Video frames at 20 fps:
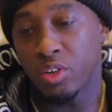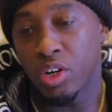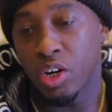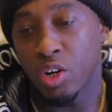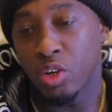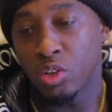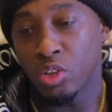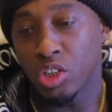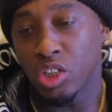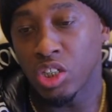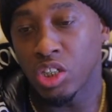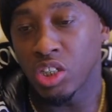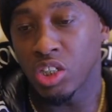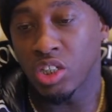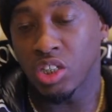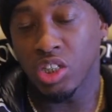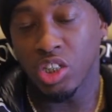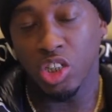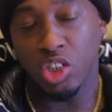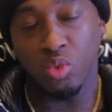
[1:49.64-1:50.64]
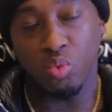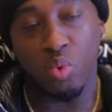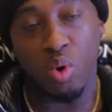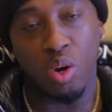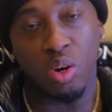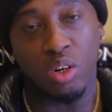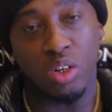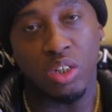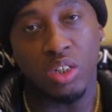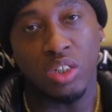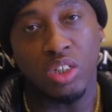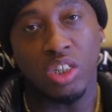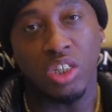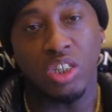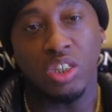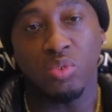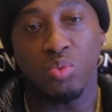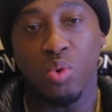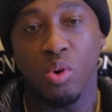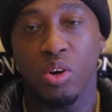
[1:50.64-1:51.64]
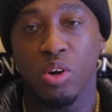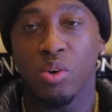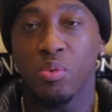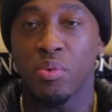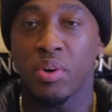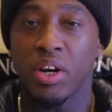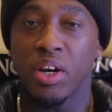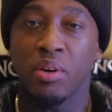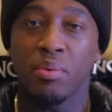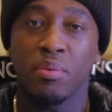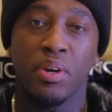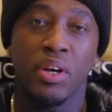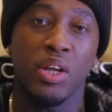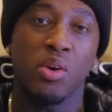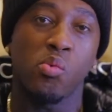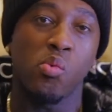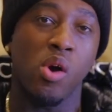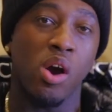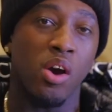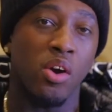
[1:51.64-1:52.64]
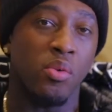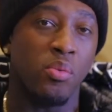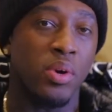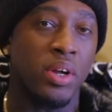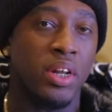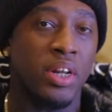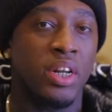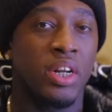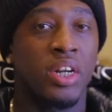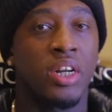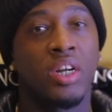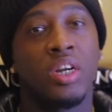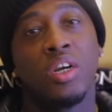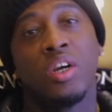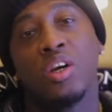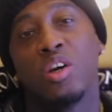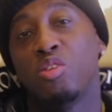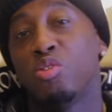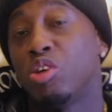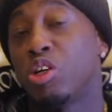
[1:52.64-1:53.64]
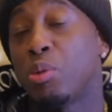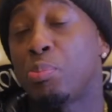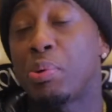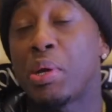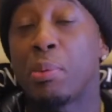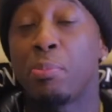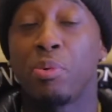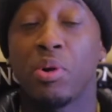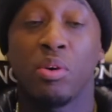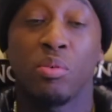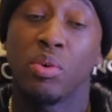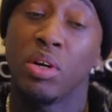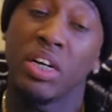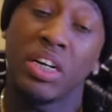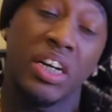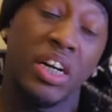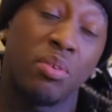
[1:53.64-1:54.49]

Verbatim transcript: you know, just wanna really work with the people that really